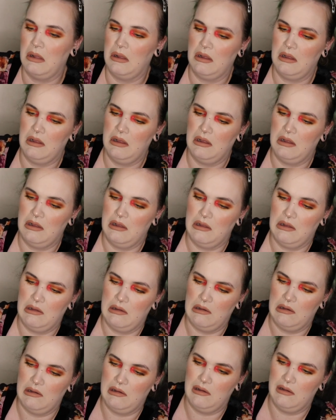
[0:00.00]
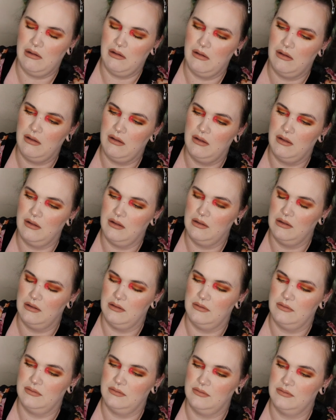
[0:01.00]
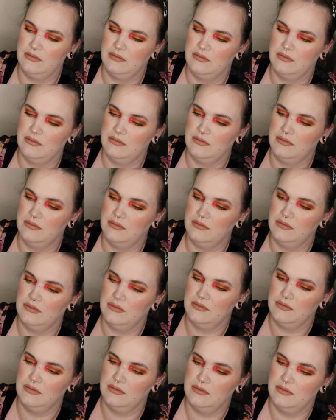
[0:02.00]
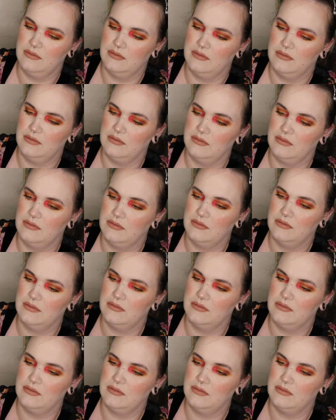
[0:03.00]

(silence)